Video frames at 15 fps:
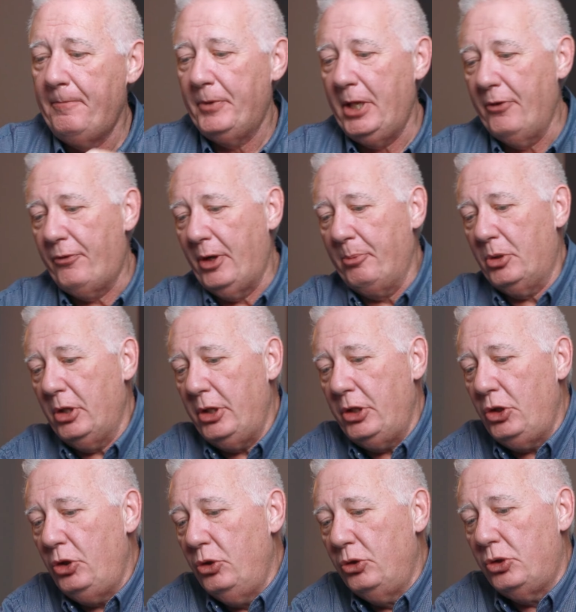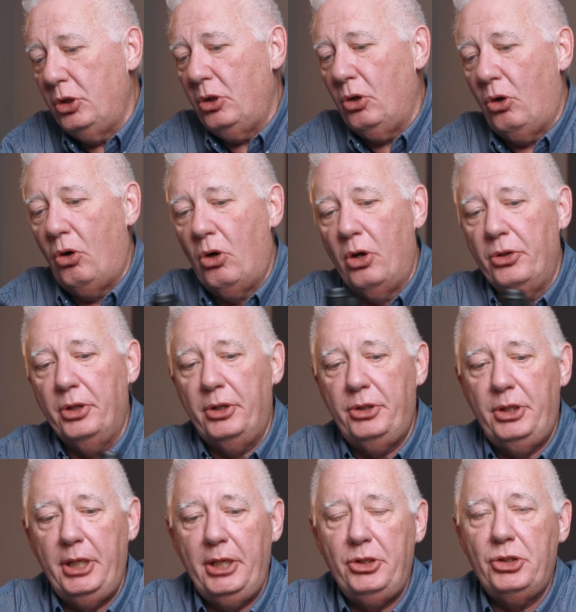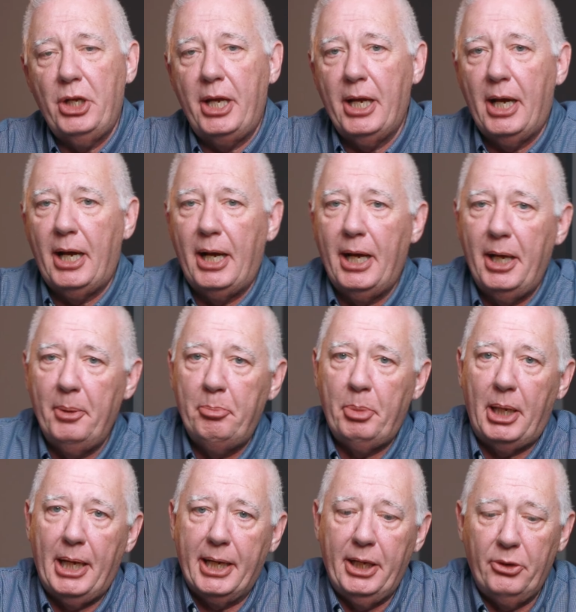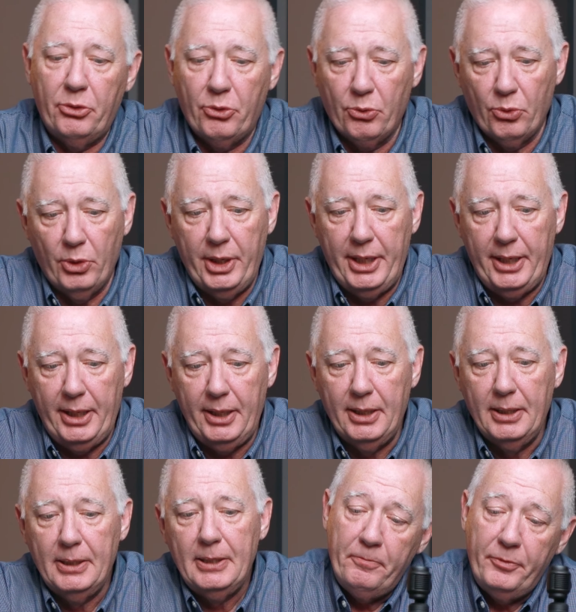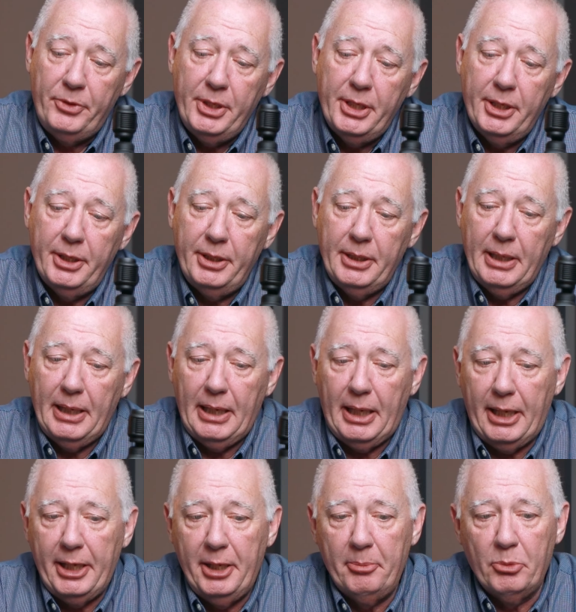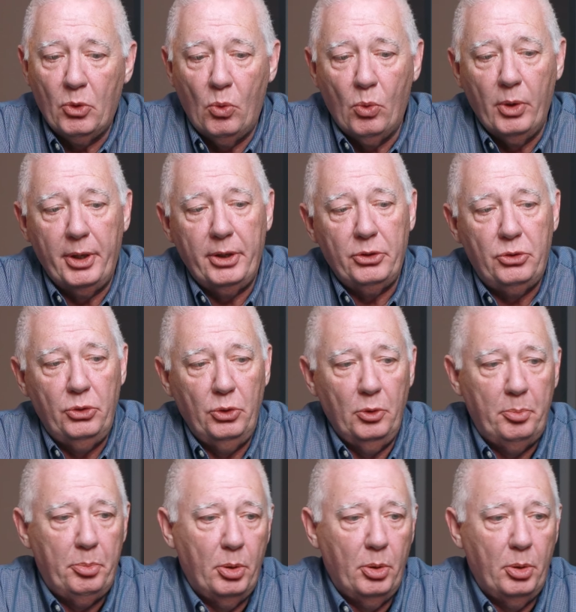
If I'm going to use it on the DJI Pocket 3, then I am going to